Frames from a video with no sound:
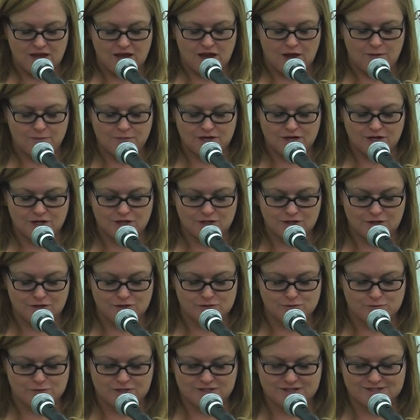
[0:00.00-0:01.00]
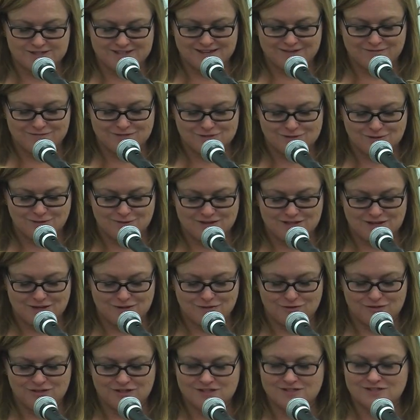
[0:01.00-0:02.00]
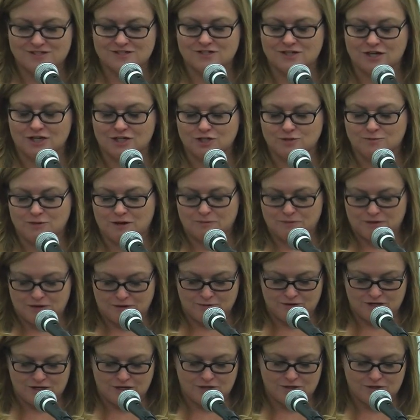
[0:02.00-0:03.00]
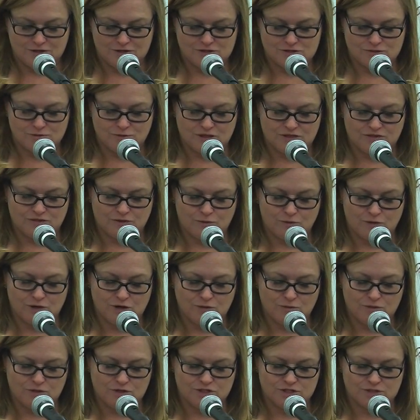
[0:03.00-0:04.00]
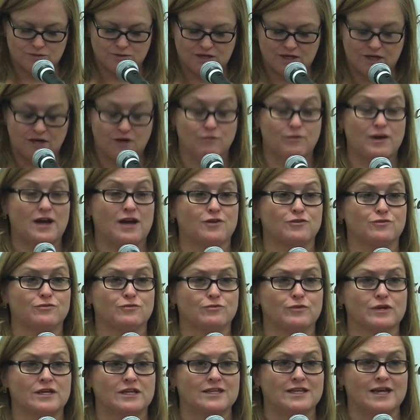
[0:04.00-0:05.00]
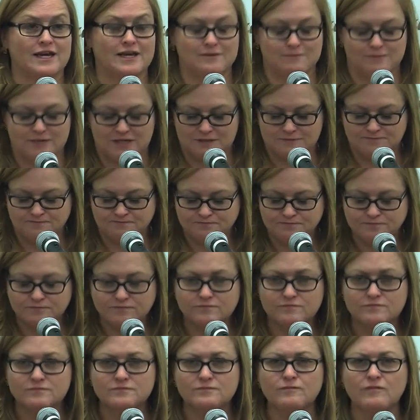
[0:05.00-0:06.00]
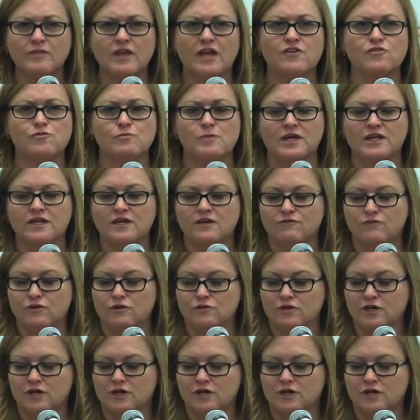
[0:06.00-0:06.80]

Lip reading: I'm going to close because I have so many other things to talk to you about, but I want to close with the work we're doing around realignment. As many of you